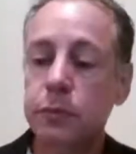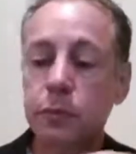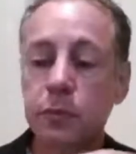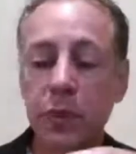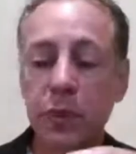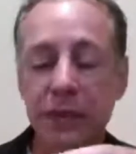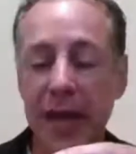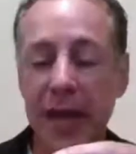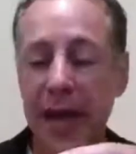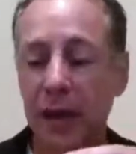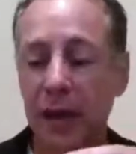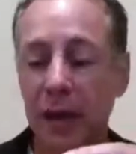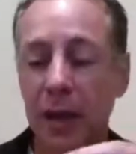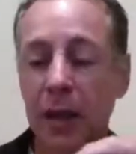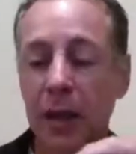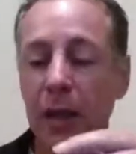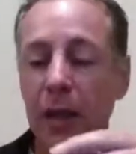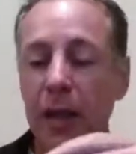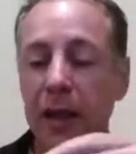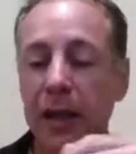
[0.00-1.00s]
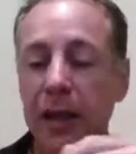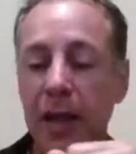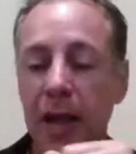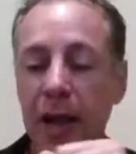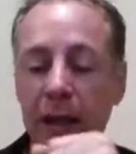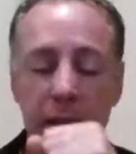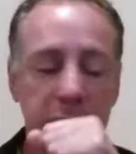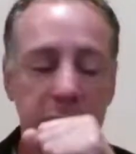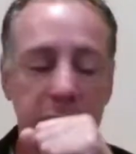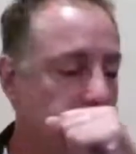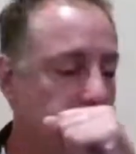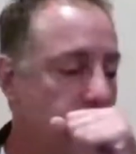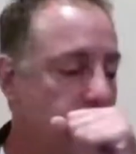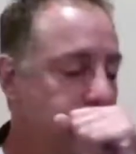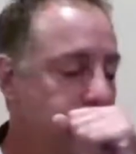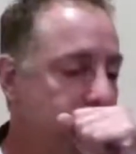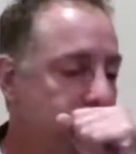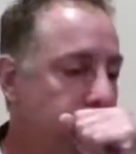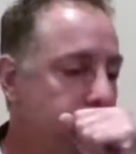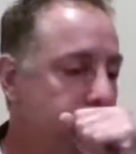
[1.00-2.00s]
that clients,
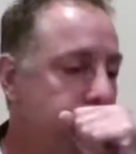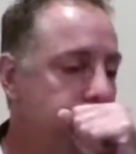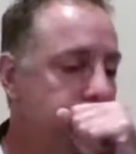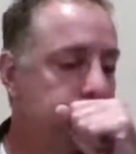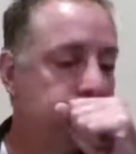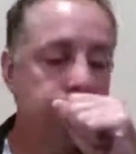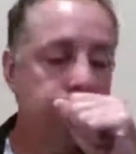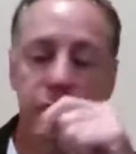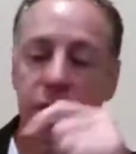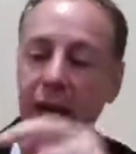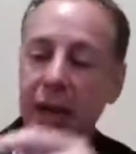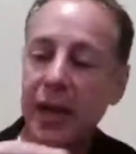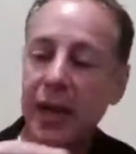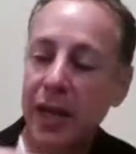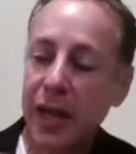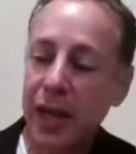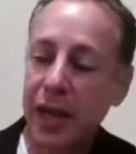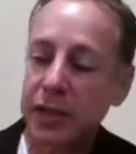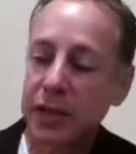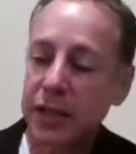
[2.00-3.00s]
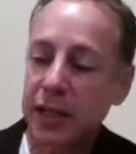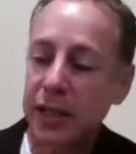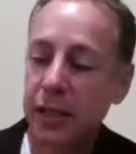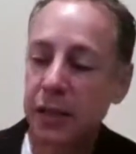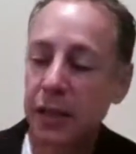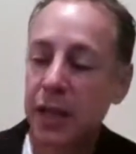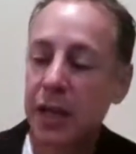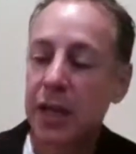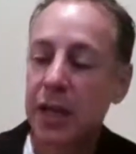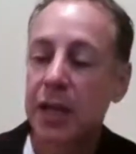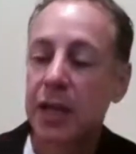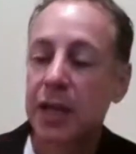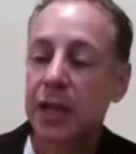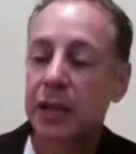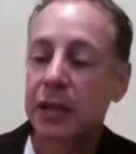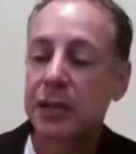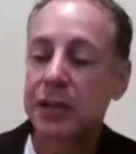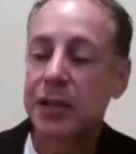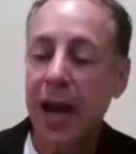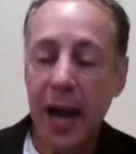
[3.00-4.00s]
that clients can
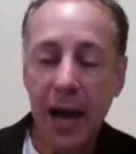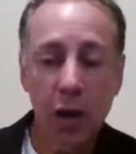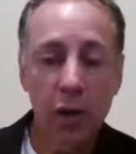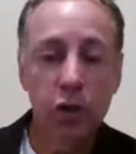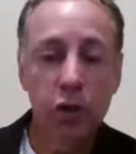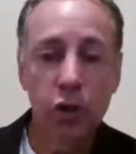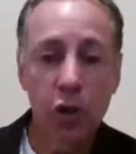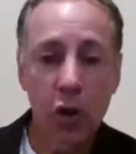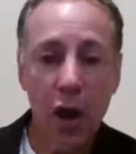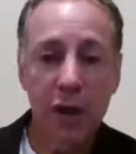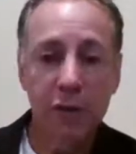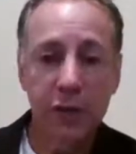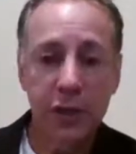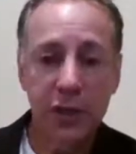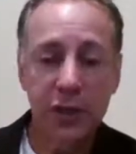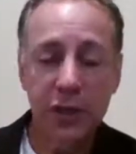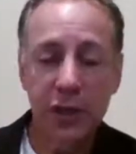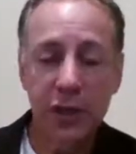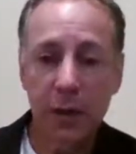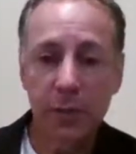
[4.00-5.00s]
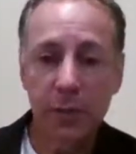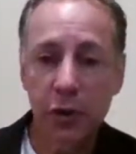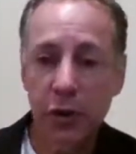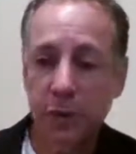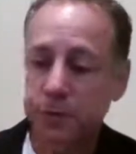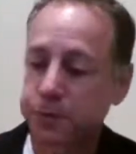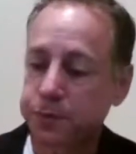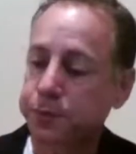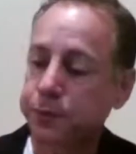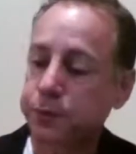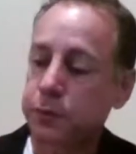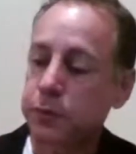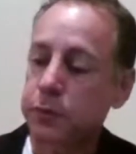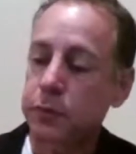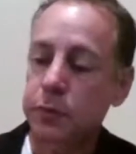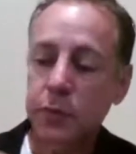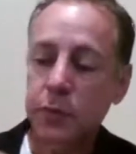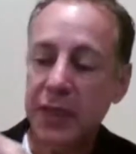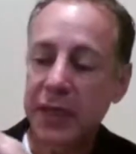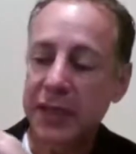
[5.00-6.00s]
dial your office number.
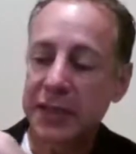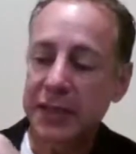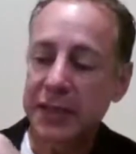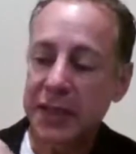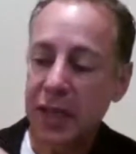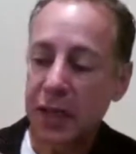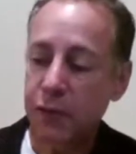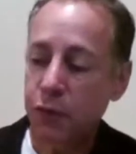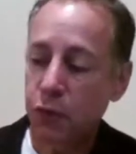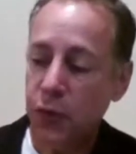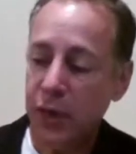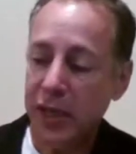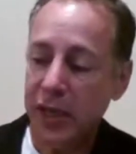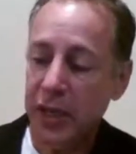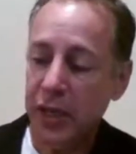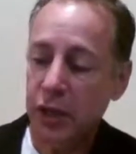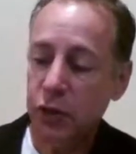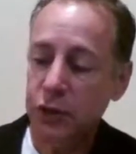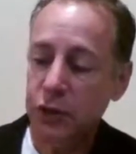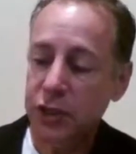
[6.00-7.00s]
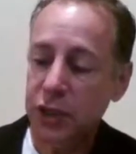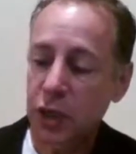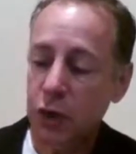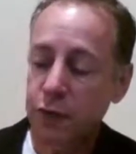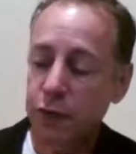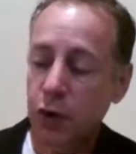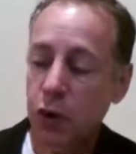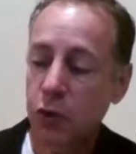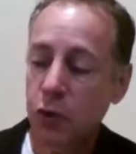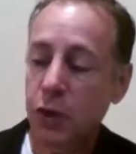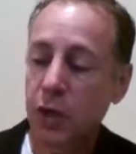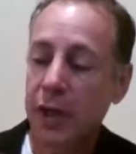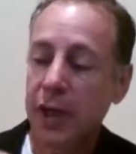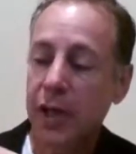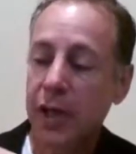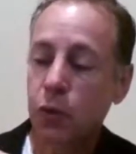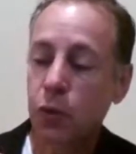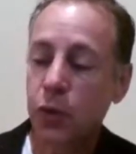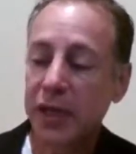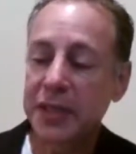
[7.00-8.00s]
Instead of ringing your cell phone,
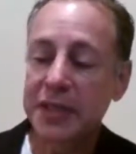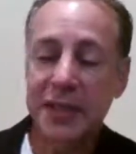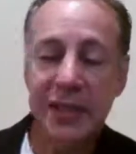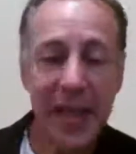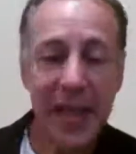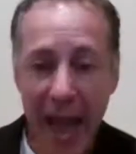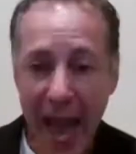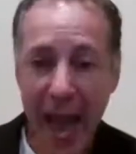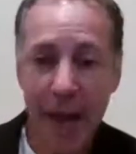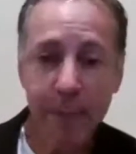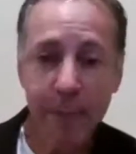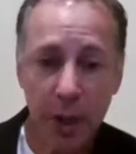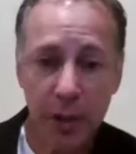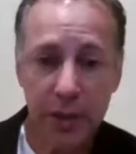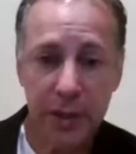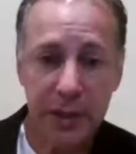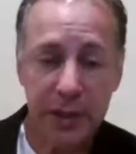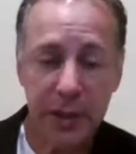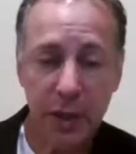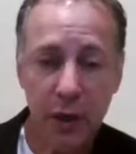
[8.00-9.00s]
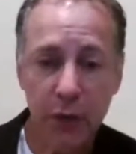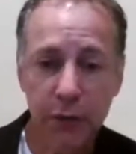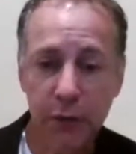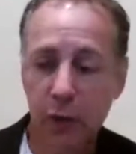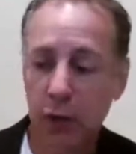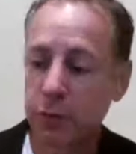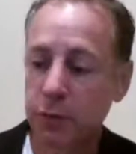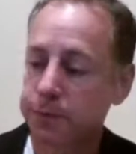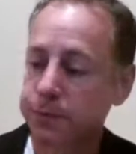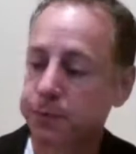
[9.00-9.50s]
it rings the app on the cell phone.